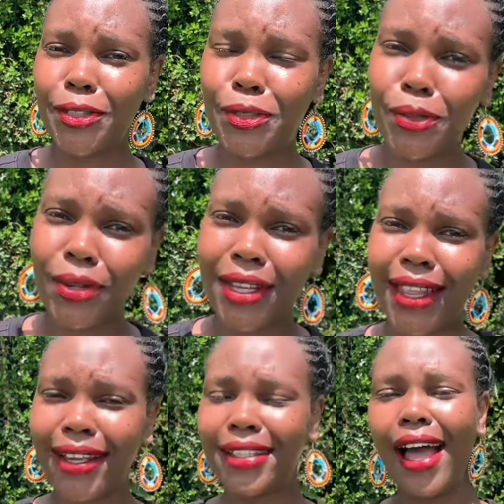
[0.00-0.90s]
during
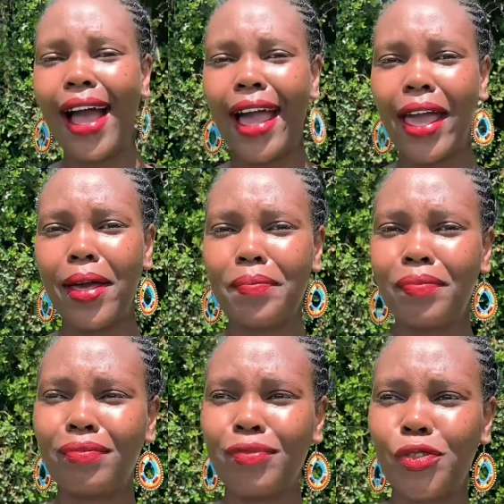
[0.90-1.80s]
that
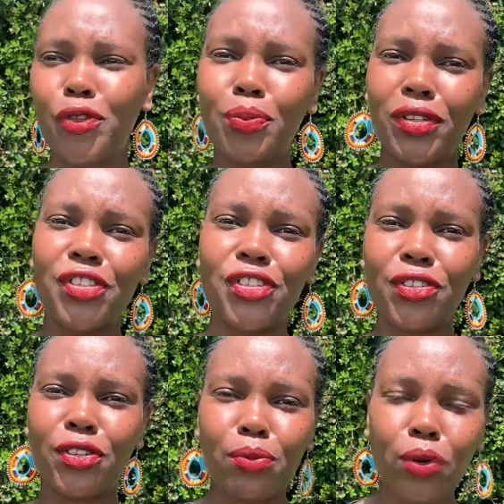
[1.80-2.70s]
time your body
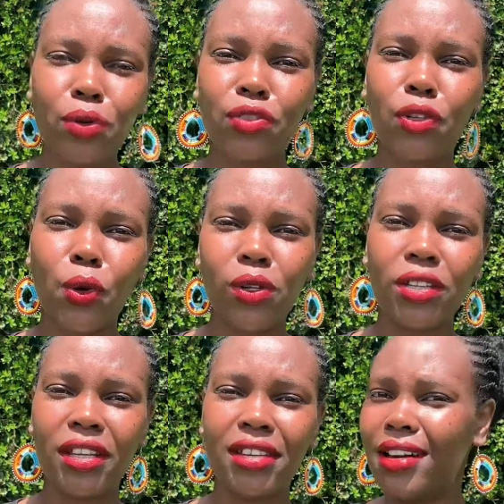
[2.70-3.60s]
just removes all
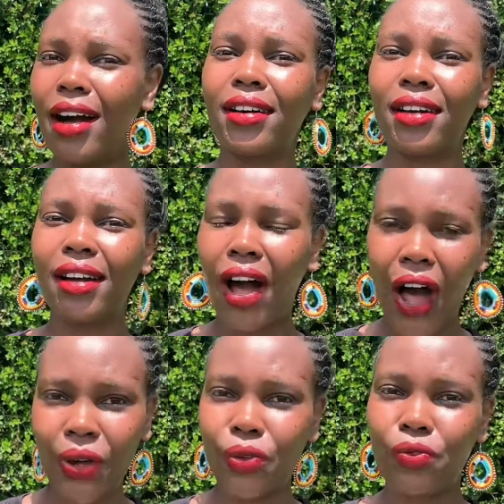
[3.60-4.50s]
the gunk
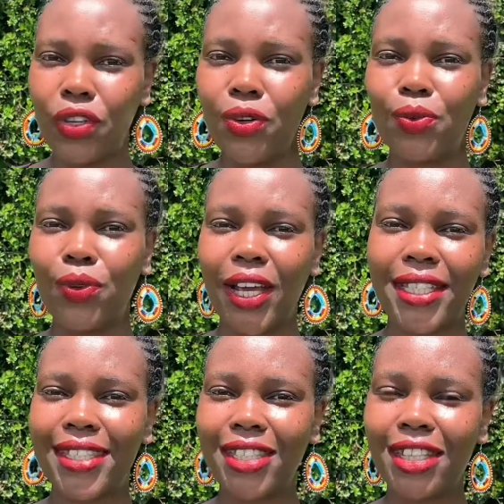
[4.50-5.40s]
out of you. Like,
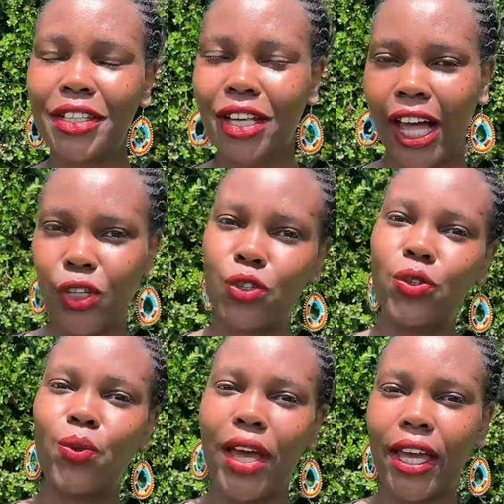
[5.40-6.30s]
it's just a
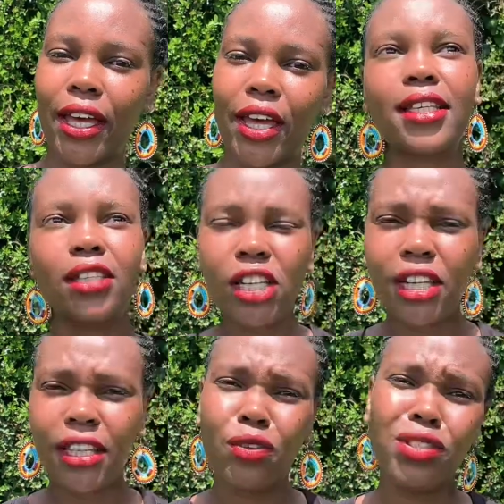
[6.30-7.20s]
natural way.
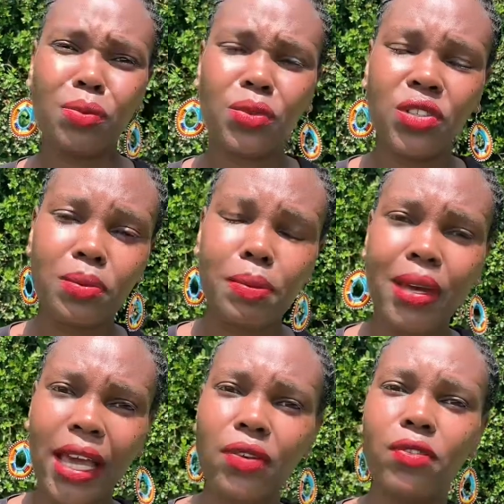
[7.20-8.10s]
Essentially, they're not supposed to be
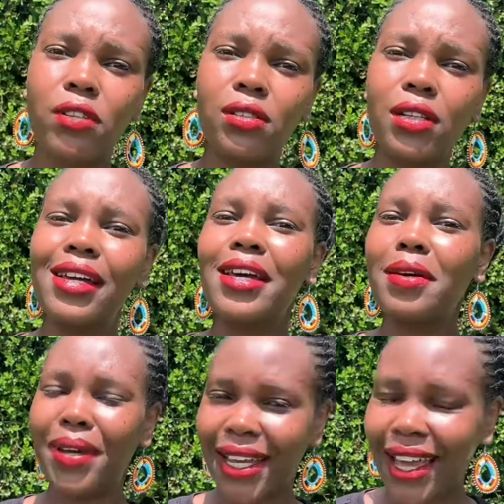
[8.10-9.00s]
painful,
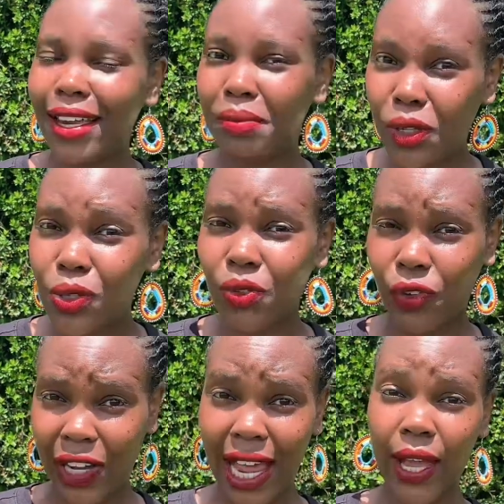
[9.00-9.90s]
but again, because of
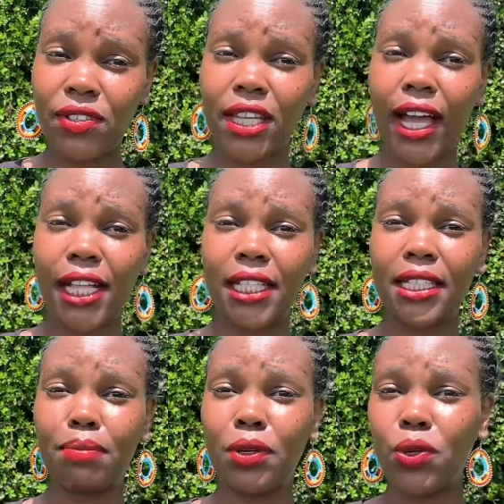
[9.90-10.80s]
our
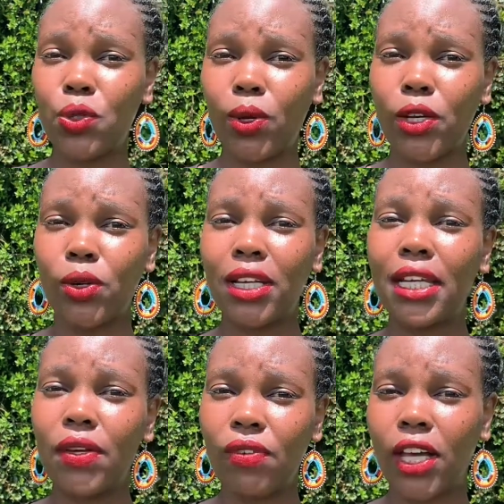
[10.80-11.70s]
lifestyles, because we are not
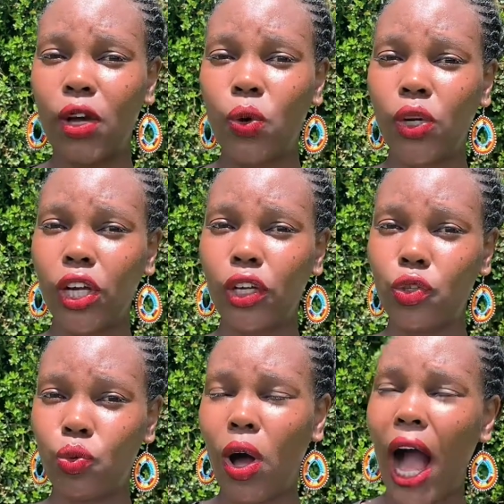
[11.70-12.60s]
living
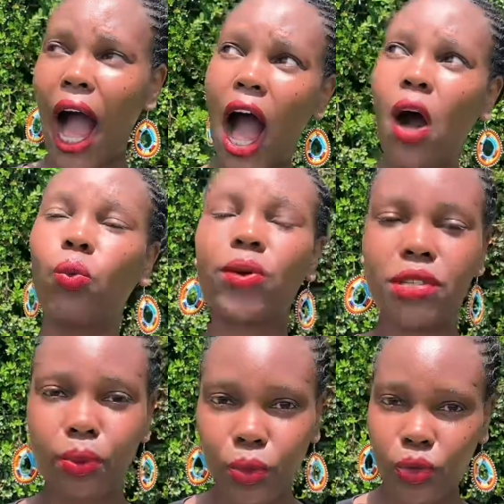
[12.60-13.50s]
according to how
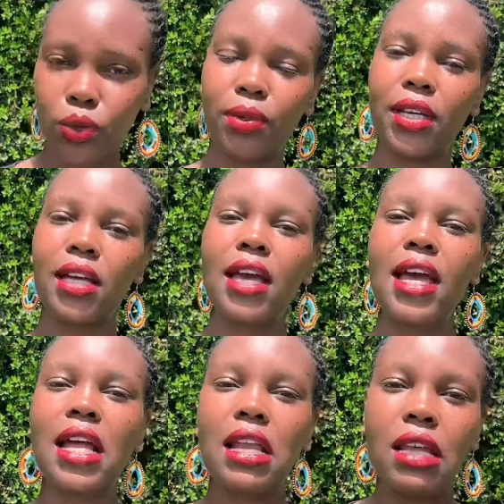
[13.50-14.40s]
we're supposed to be
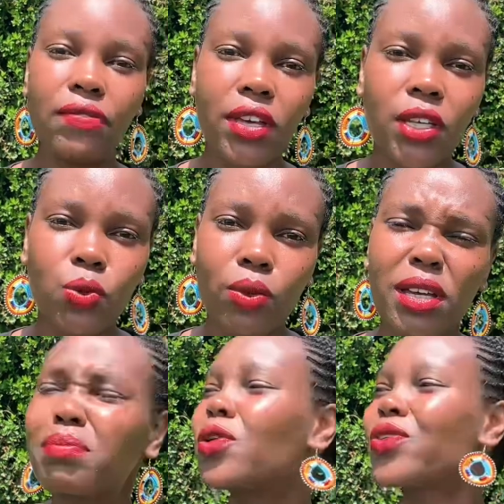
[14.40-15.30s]
living as
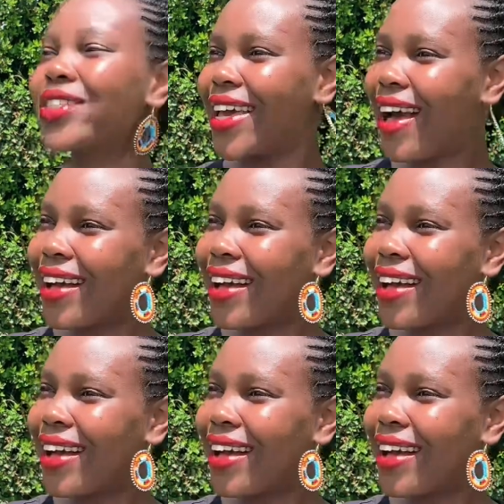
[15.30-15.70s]
women, because